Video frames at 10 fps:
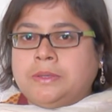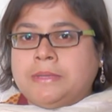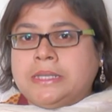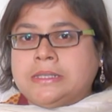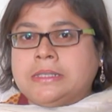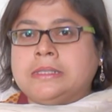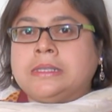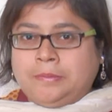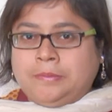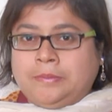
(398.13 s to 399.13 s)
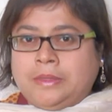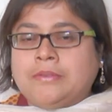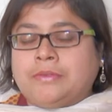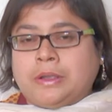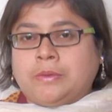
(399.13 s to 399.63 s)
the medicines
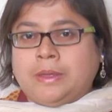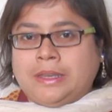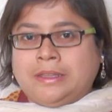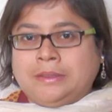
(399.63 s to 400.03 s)
if required.